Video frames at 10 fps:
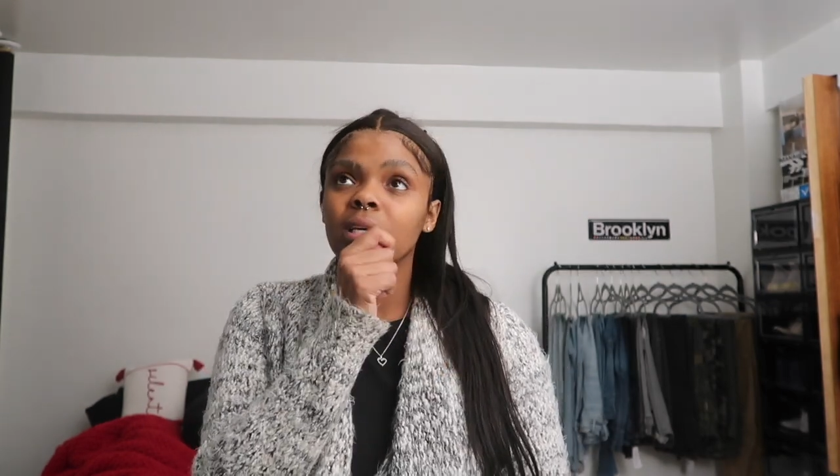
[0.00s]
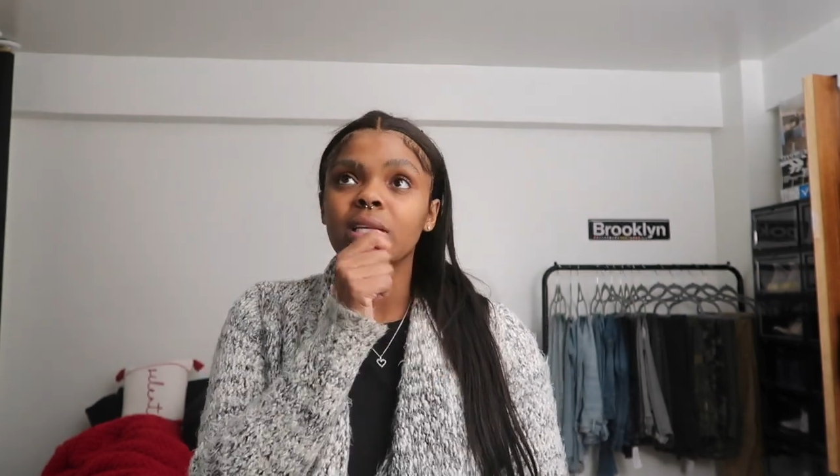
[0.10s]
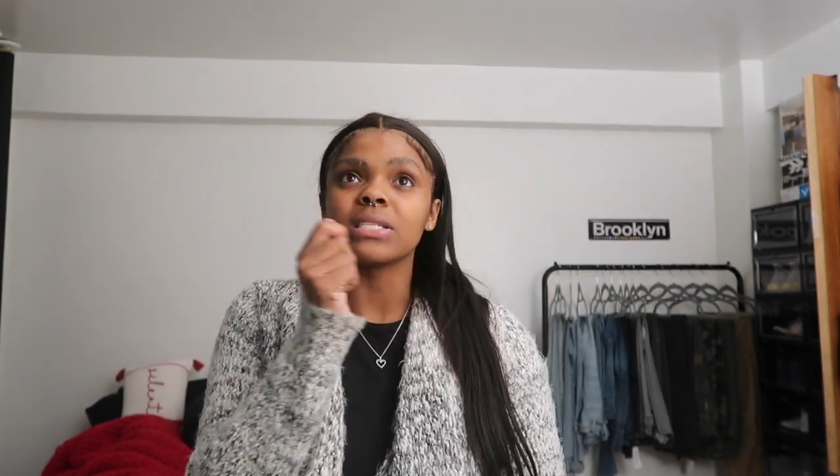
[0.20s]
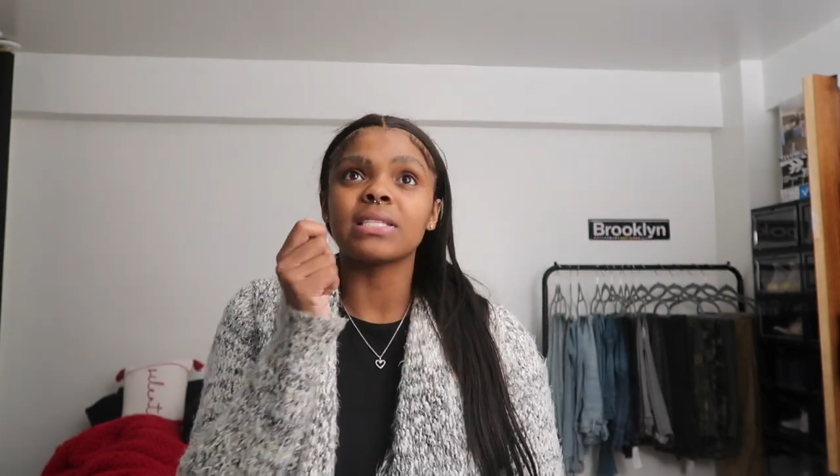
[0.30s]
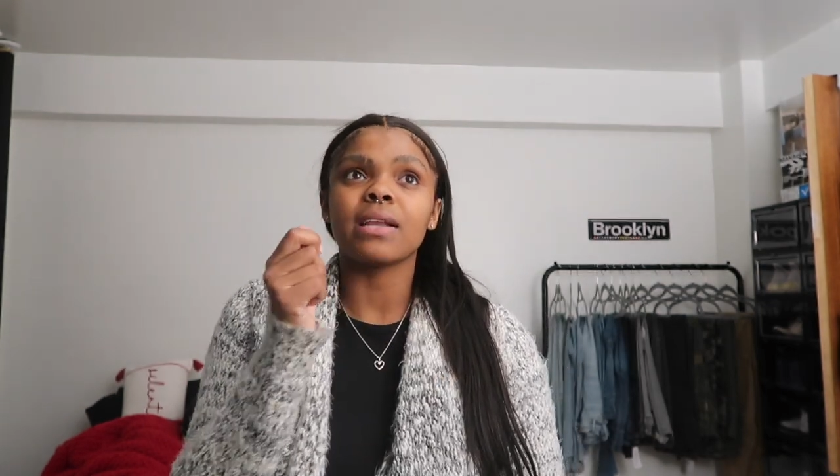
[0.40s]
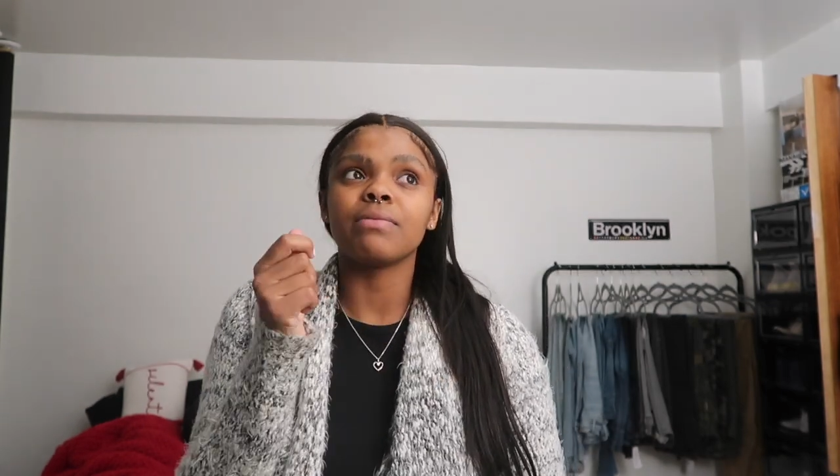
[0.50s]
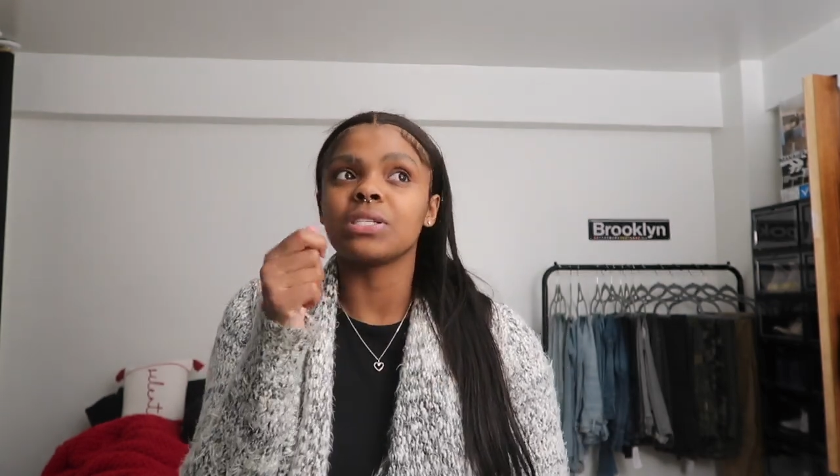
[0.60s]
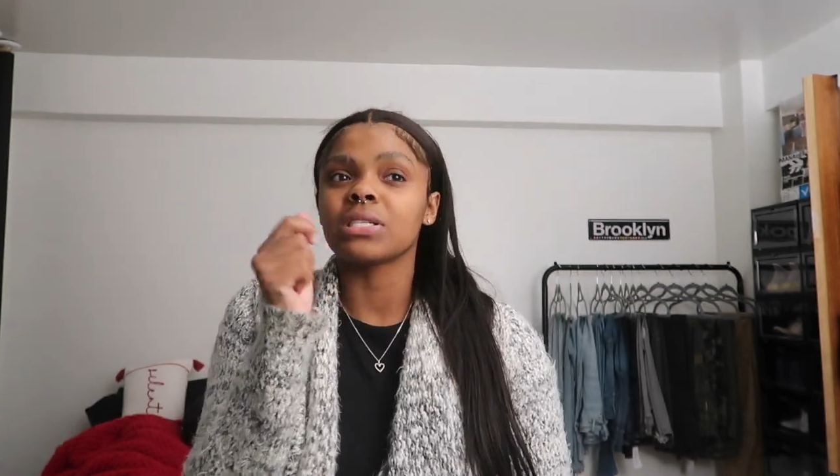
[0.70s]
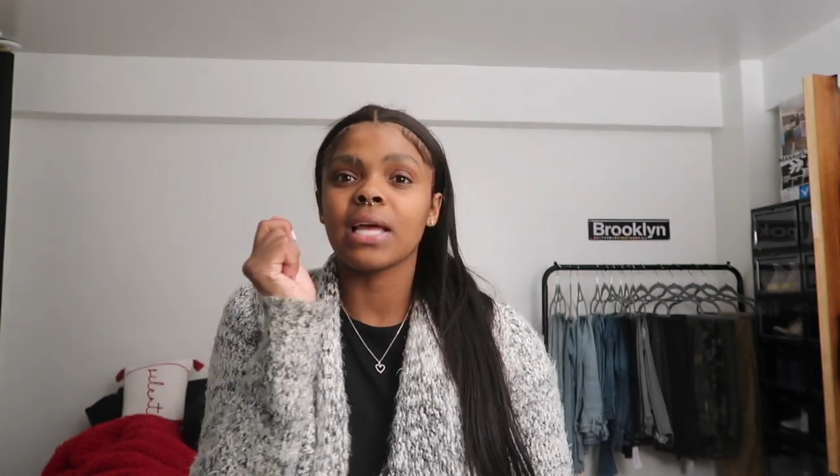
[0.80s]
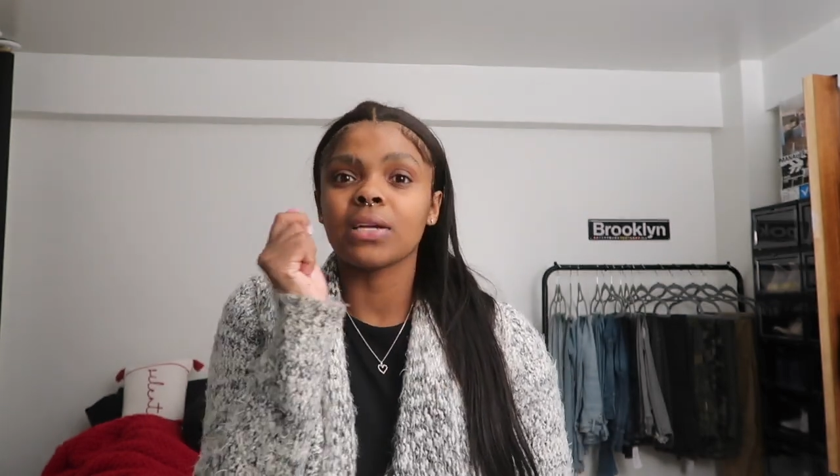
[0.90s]
instead of
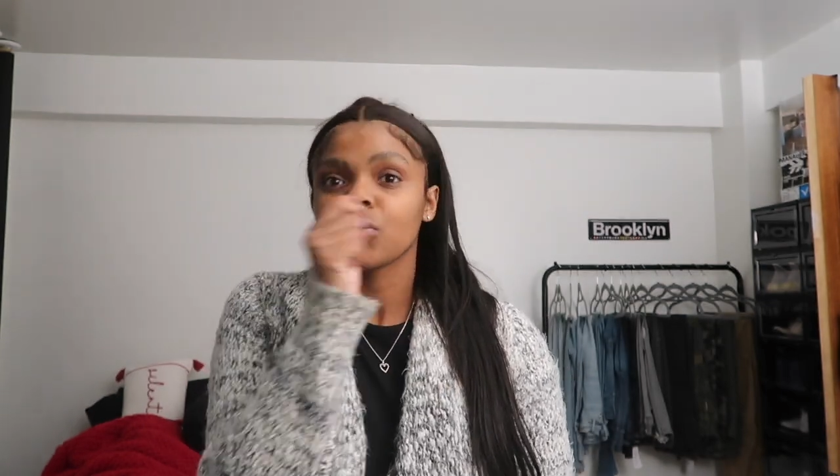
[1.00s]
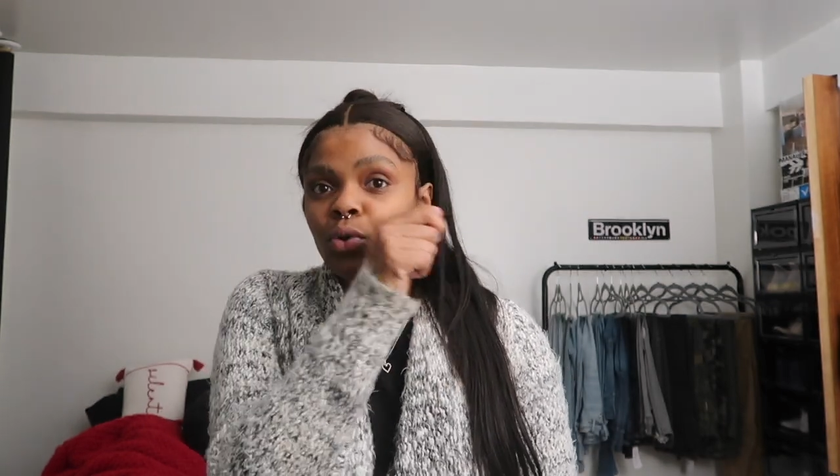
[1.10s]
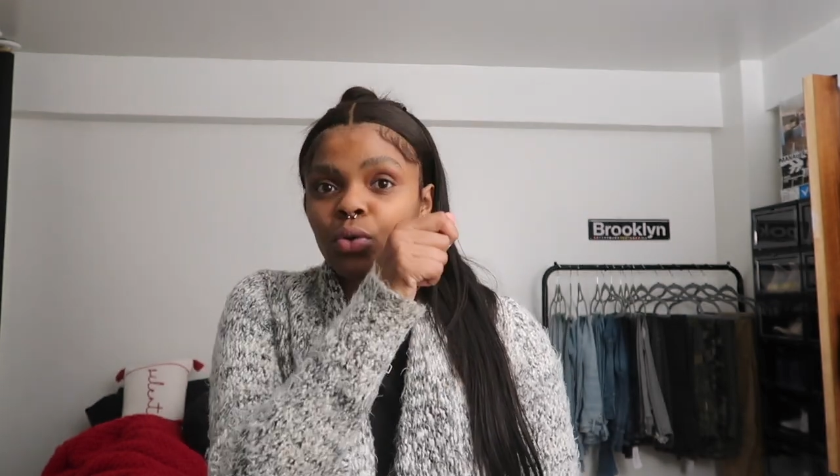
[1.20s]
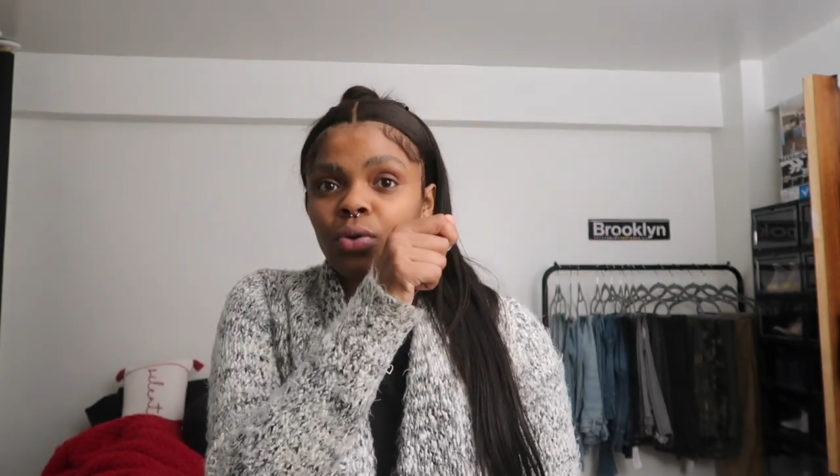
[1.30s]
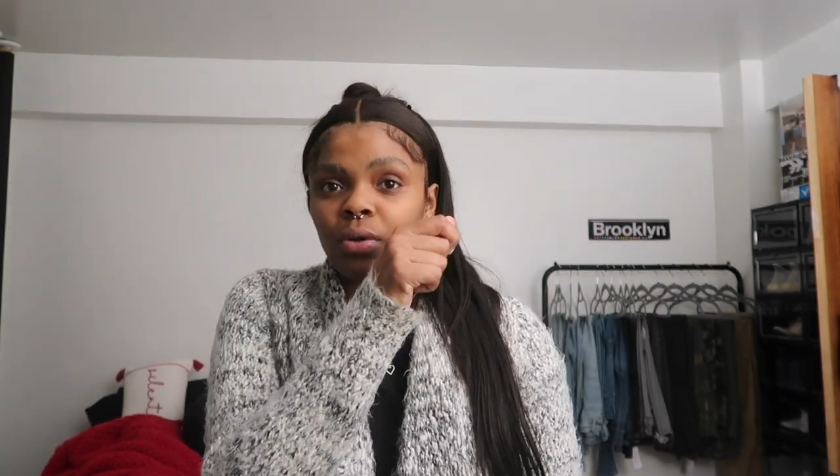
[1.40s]
just like.